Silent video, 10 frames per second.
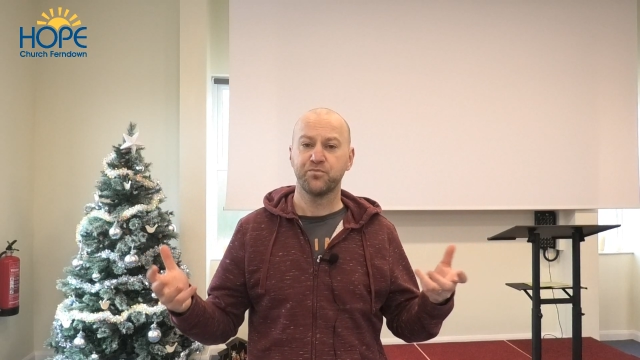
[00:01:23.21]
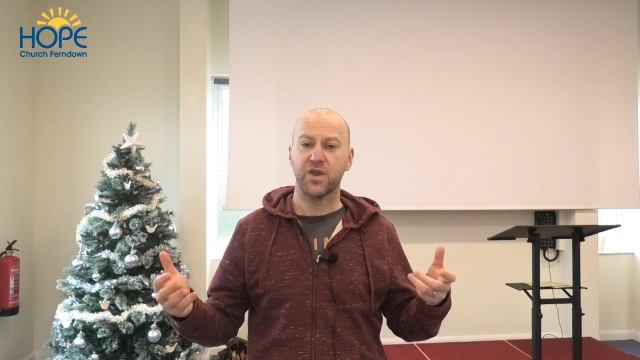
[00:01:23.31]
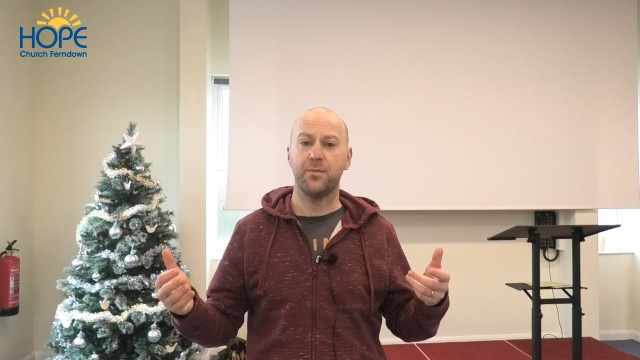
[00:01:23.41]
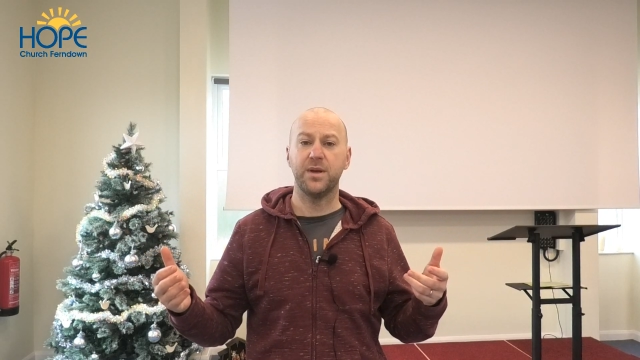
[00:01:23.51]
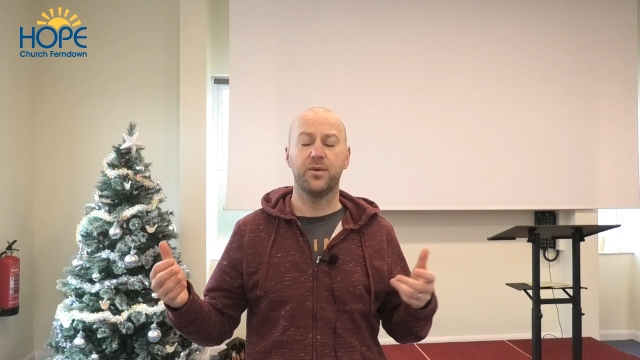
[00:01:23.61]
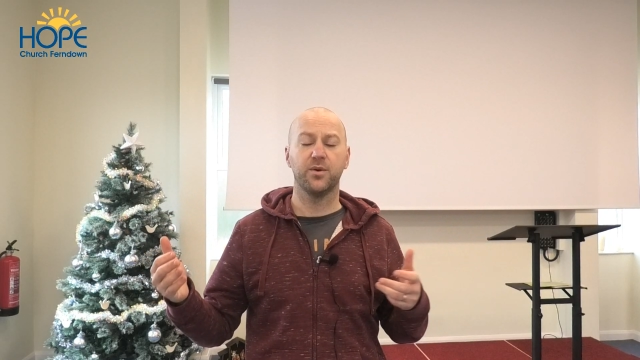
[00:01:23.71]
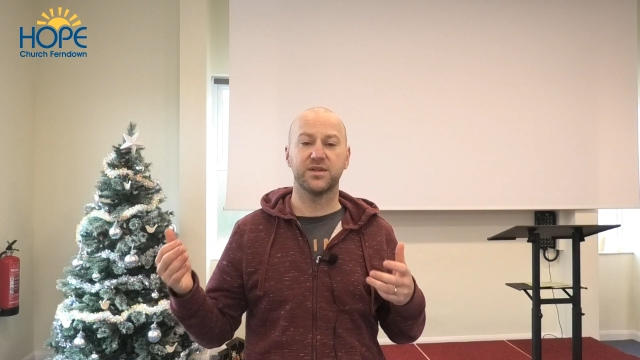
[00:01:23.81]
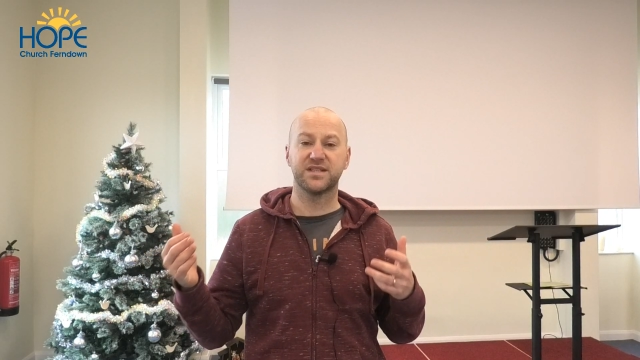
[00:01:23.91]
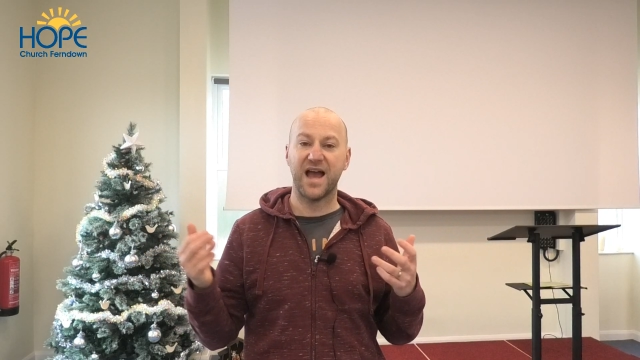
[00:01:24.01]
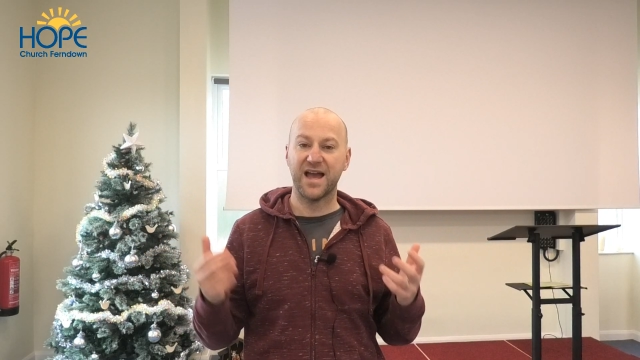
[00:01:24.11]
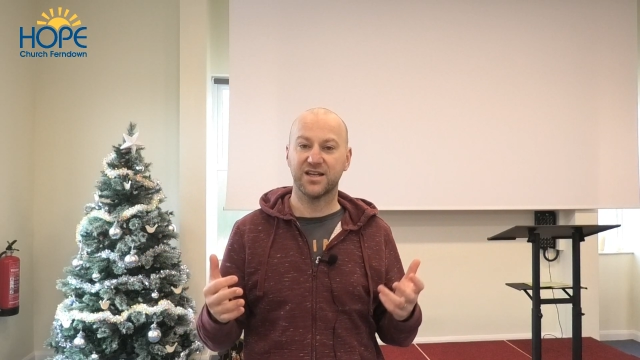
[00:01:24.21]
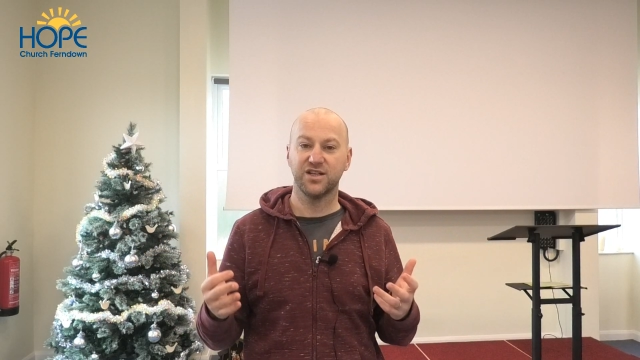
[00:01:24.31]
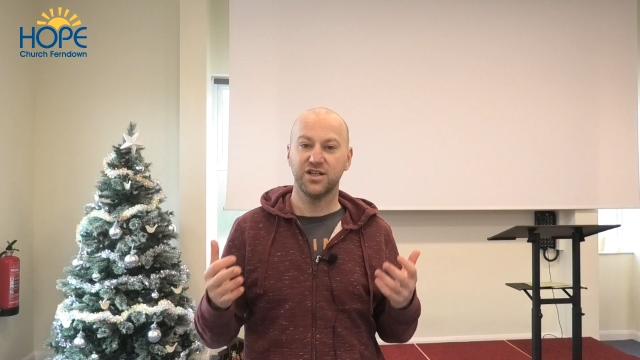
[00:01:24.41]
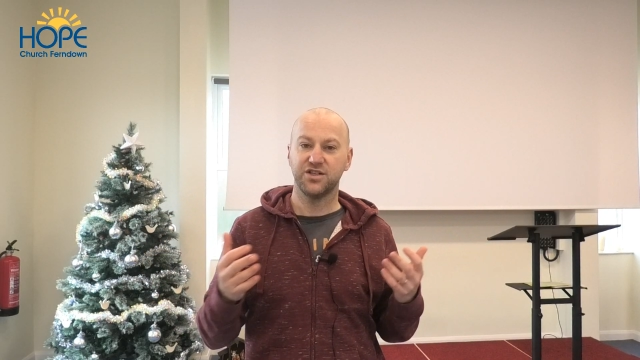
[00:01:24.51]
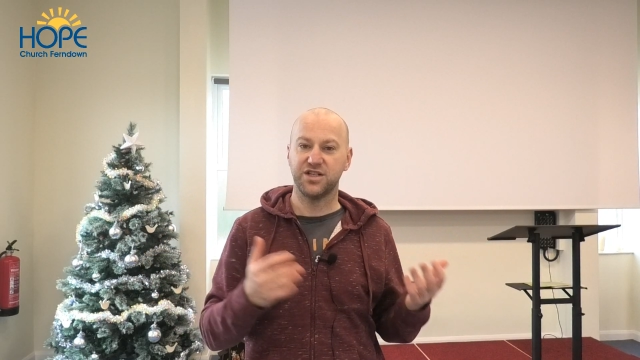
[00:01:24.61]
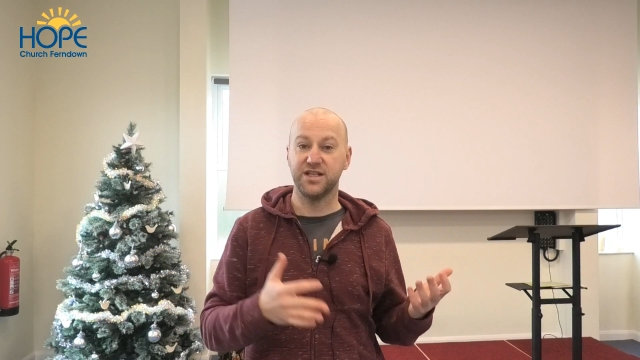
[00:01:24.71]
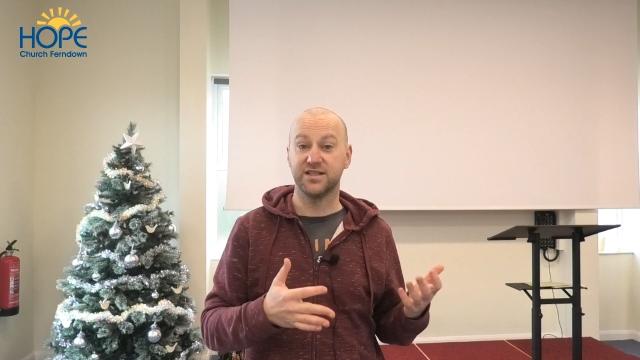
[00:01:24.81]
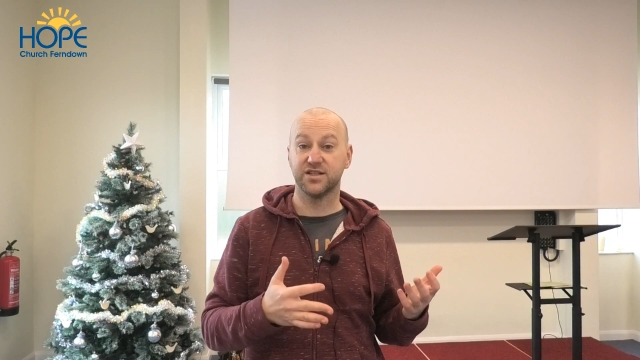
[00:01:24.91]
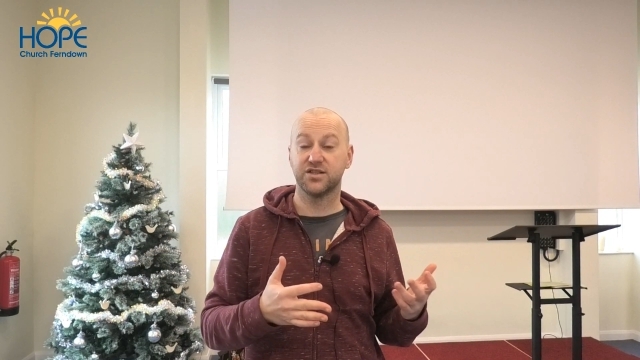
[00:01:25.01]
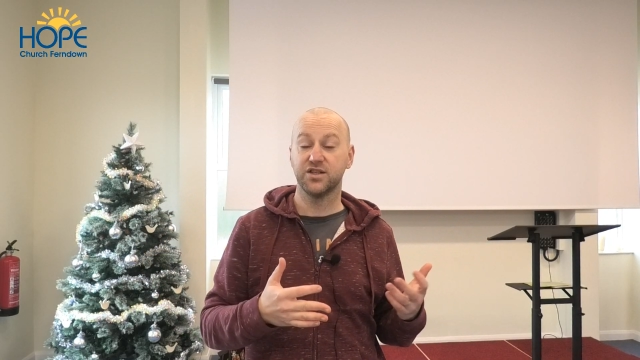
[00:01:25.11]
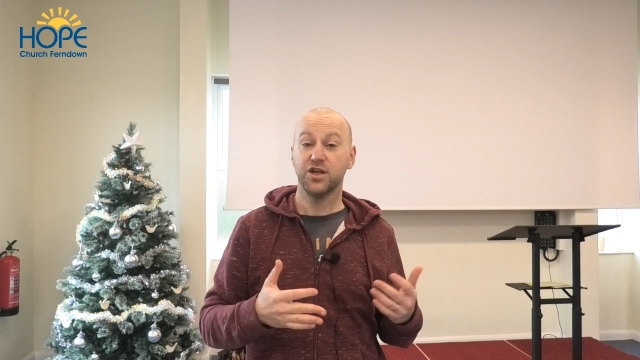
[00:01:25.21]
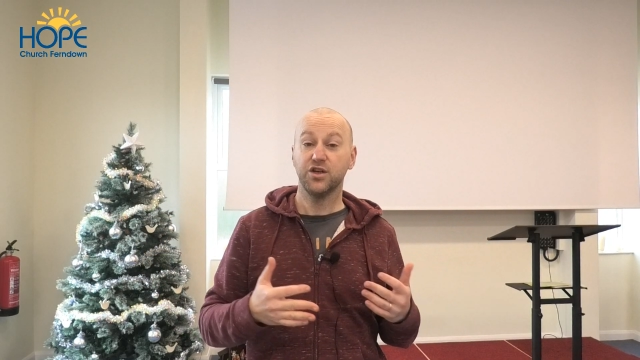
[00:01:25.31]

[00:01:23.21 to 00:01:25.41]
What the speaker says: And people who attack Jesus